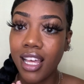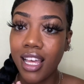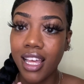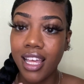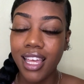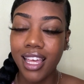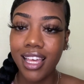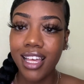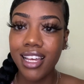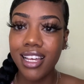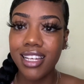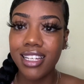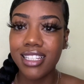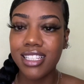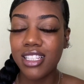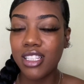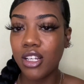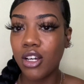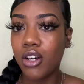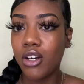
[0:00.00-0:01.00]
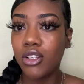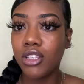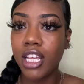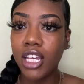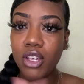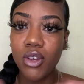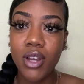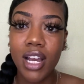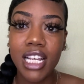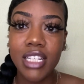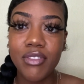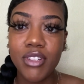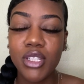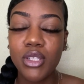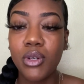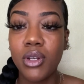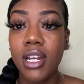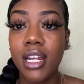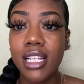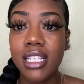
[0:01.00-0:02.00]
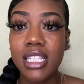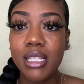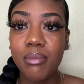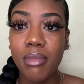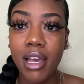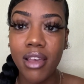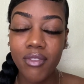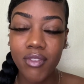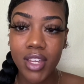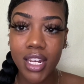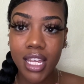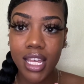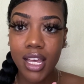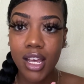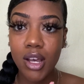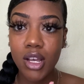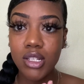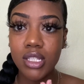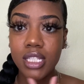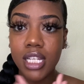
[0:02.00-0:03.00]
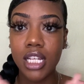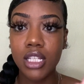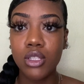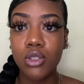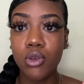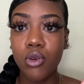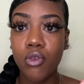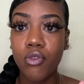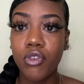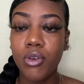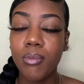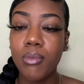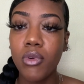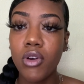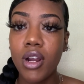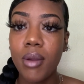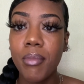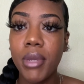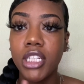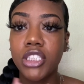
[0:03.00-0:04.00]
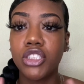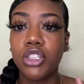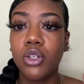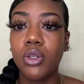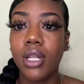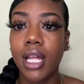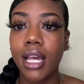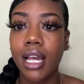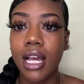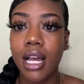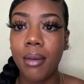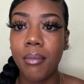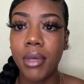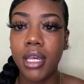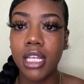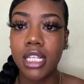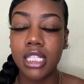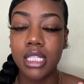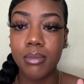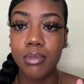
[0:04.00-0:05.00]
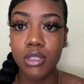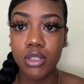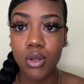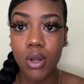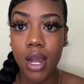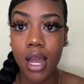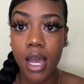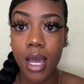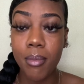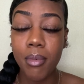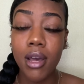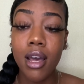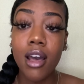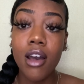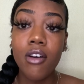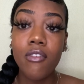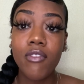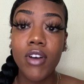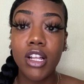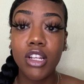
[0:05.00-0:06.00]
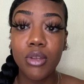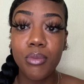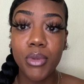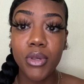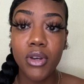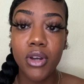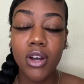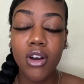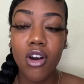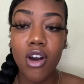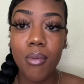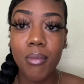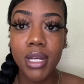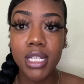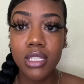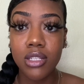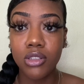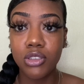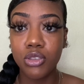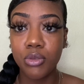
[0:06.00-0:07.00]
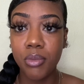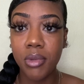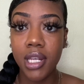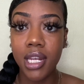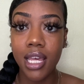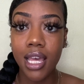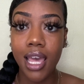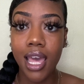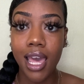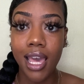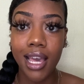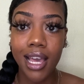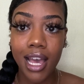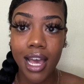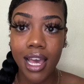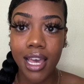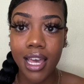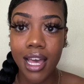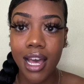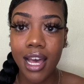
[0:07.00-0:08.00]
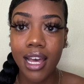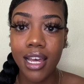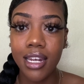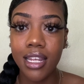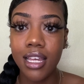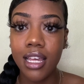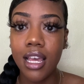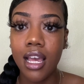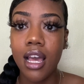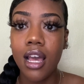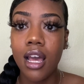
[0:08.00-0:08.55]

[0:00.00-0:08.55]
Yeah, so thank you guys for tuning in to my video. Stay tuned for more. Make sure you like, comment, and subscribe. Follow me on all my social media at kaihottee.